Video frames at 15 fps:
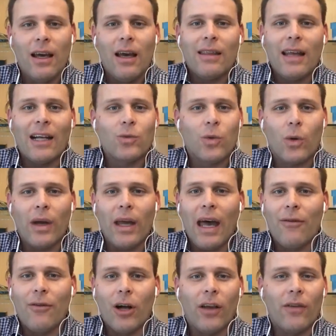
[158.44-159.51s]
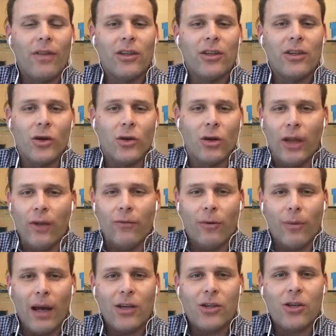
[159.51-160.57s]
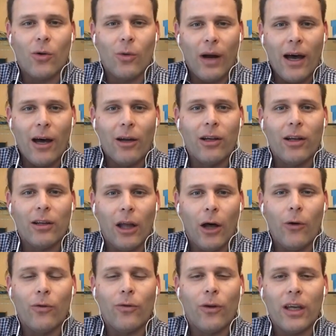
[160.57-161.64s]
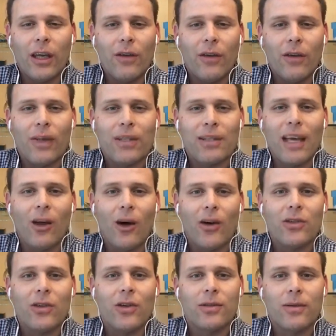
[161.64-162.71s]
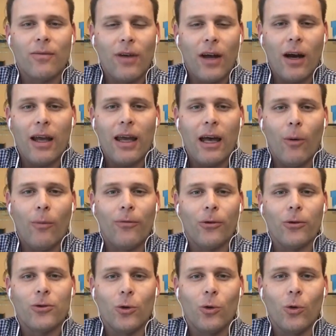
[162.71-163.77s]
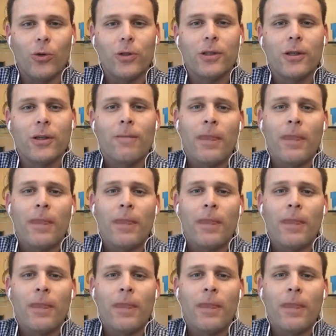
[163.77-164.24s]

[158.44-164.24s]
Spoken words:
That's where we have all of the general information around loan forgiveness and also some very helpful tools,